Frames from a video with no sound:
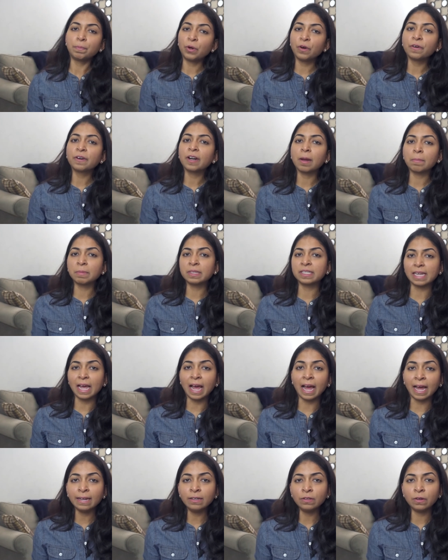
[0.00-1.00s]
programmers
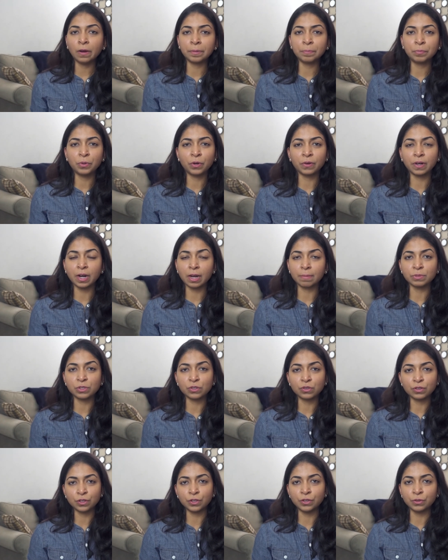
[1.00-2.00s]
and
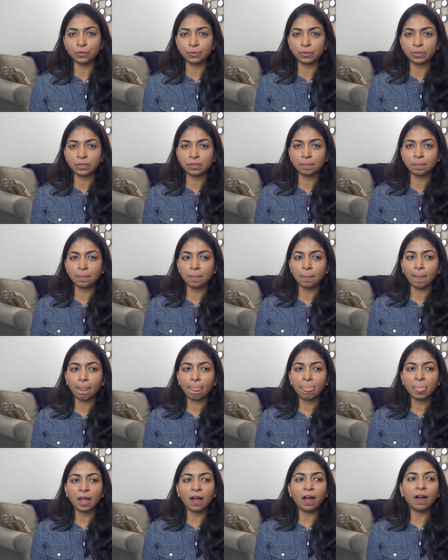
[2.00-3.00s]
non-programmers to use.
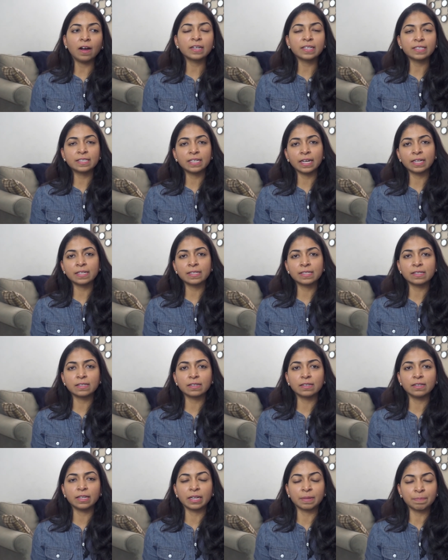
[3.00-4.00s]
Architects,
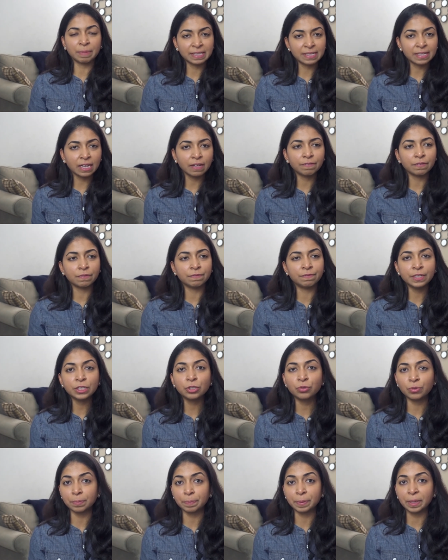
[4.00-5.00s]
like myself, are
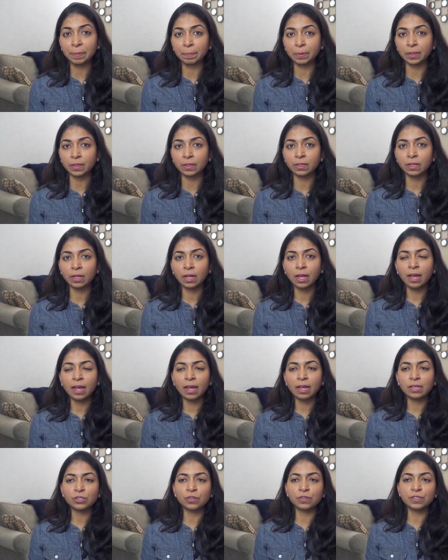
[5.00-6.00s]
visual people,
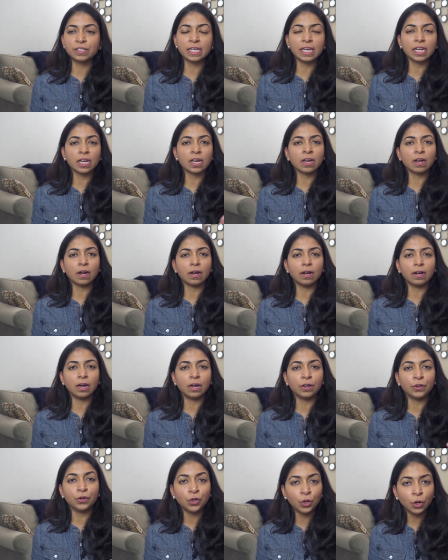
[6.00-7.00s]
so seeing
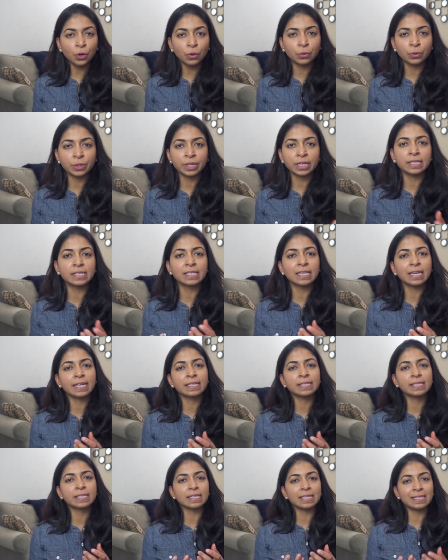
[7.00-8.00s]
a node is
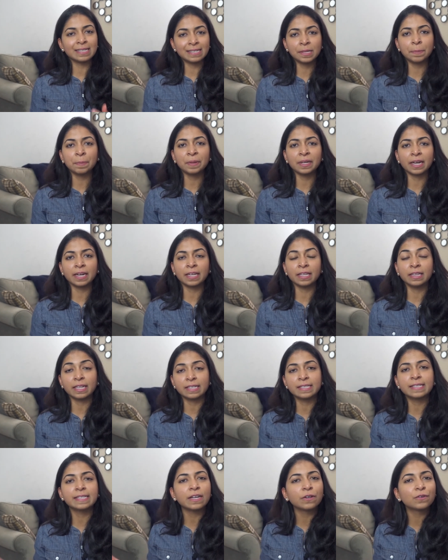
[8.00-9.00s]
less intimidating
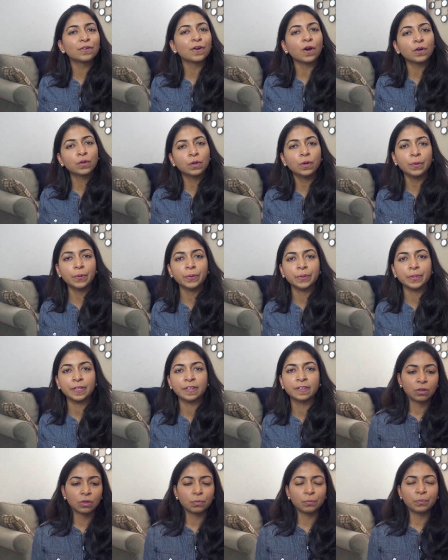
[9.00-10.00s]
than seeing raw code.
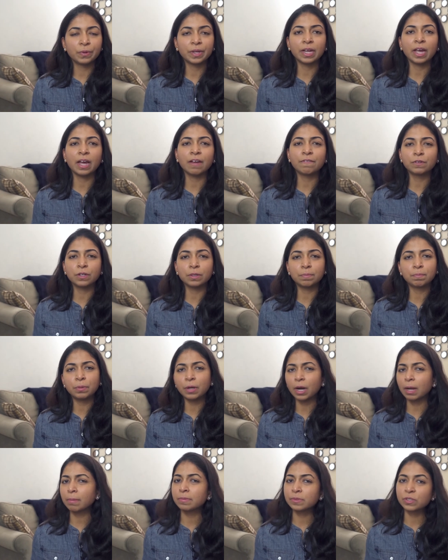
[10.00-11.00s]
We have good
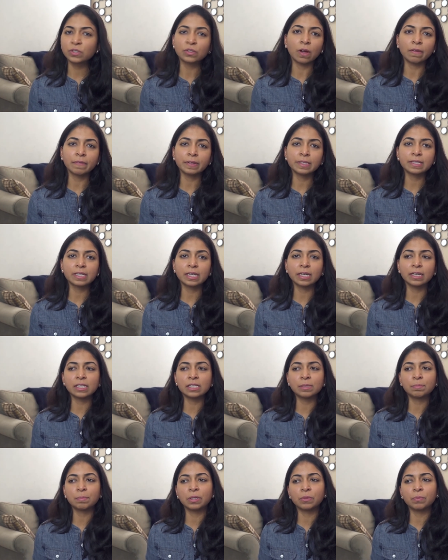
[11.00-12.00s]
problem-solving
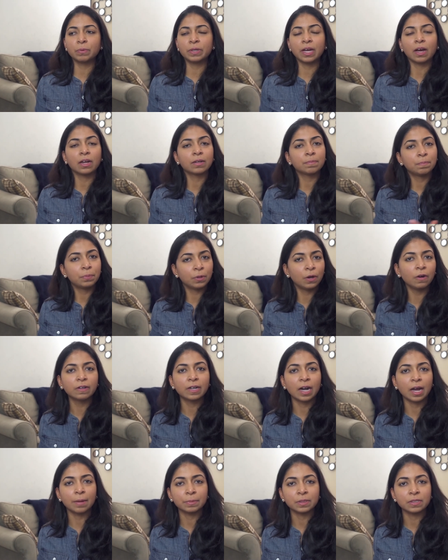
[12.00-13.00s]
skills, but we aren't
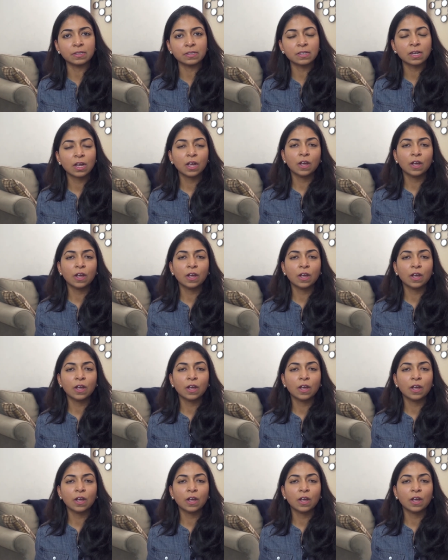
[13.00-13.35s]
programmers,